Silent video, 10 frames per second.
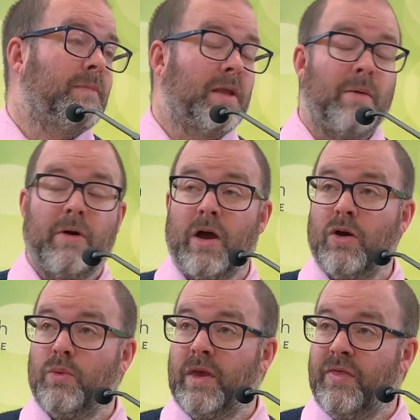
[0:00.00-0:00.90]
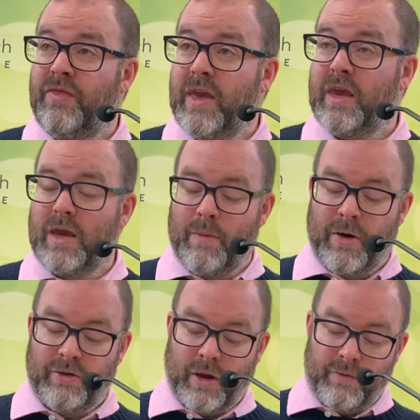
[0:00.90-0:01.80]
about how we think
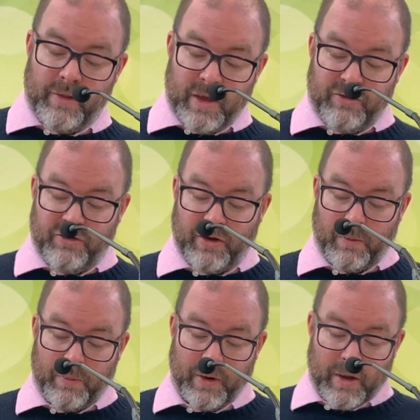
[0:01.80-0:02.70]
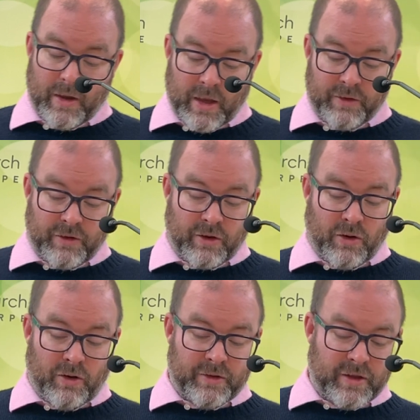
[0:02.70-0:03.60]
about our relationship to
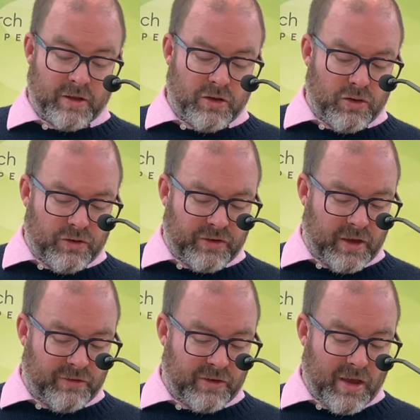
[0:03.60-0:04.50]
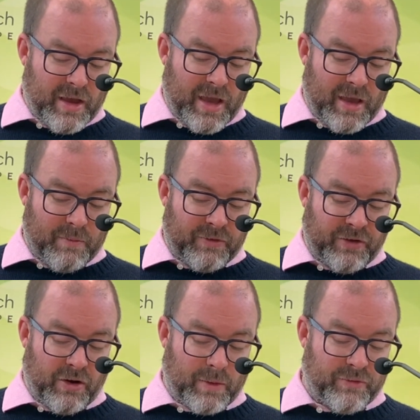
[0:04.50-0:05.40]
God. And he uses
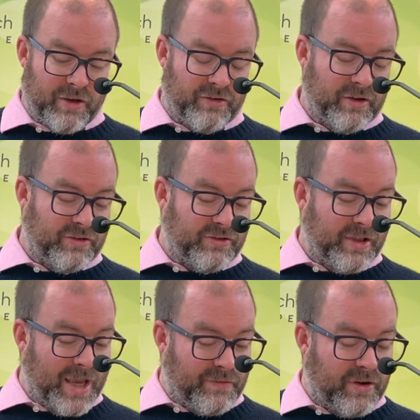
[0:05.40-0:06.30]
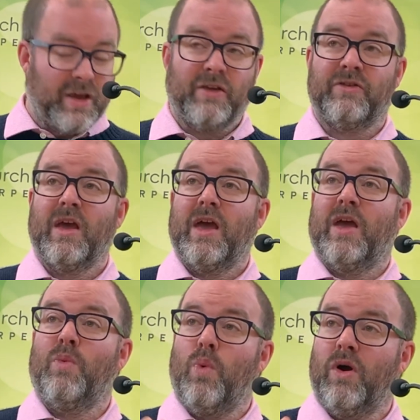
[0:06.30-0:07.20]
circumcision and slavery as
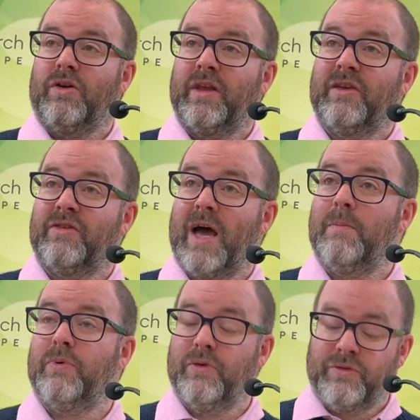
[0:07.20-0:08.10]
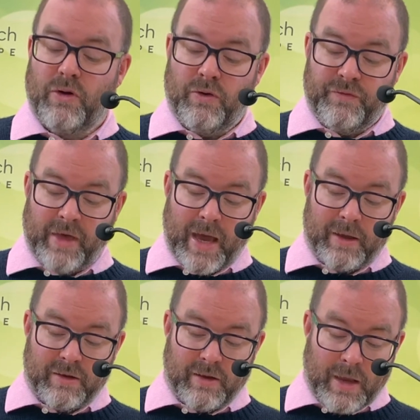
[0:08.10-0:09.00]
worked examples of
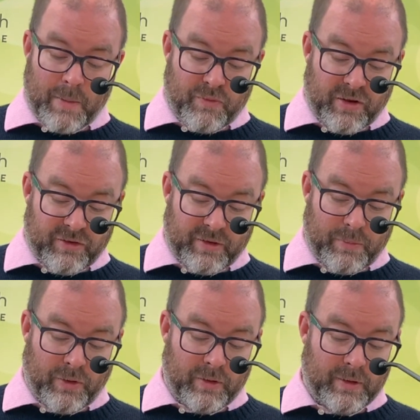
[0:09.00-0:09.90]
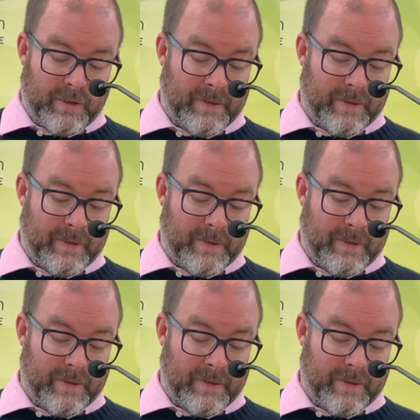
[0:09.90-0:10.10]
that principle.